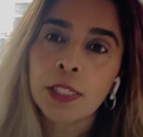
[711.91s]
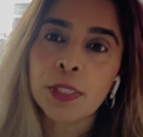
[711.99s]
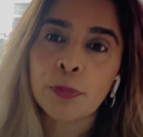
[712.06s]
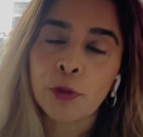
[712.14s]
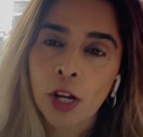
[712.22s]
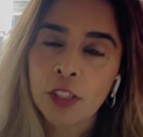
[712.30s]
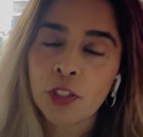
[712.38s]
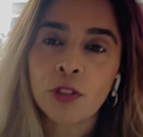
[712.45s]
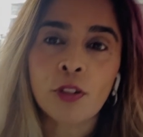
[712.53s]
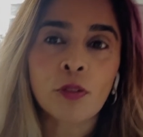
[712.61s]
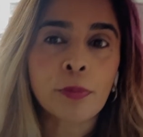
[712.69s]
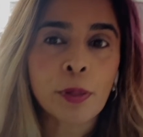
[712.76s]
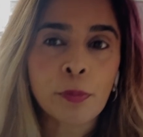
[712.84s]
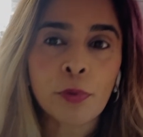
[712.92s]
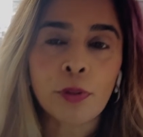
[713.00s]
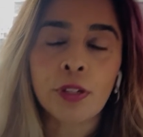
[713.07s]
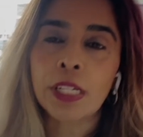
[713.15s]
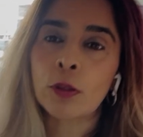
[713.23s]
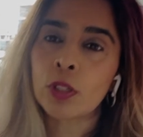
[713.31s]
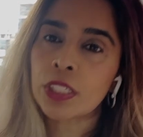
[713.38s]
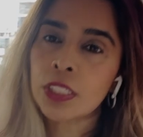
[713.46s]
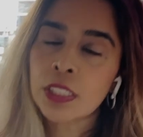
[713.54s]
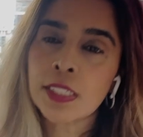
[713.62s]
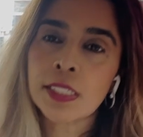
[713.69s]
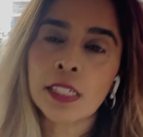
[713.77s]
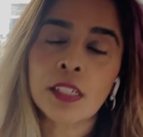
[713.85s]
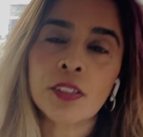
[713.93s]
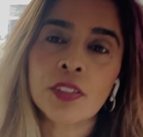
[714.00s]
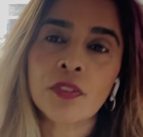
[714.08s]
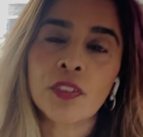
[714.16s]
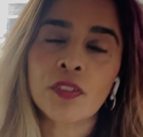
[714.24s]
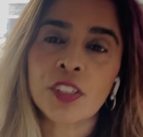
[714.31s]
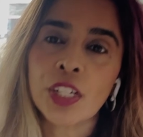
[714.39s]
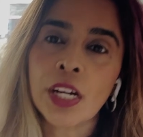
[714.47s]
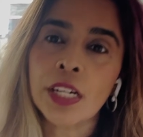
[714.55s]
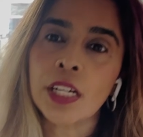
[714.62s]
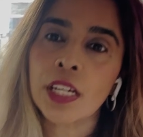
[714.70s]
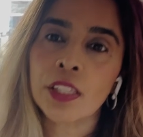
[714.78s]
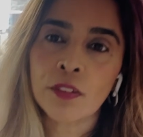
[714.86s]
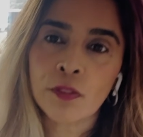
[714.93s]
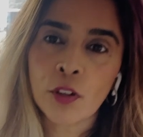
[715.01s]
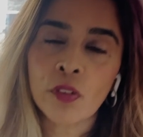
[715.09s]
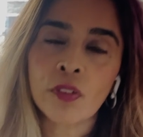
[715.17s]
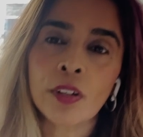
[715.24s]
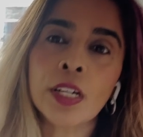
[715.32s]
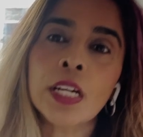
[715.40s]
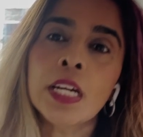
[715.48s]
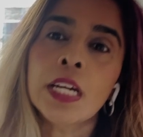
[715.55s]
It's progesterone. Remember, within the cells of the vagina and the vulva,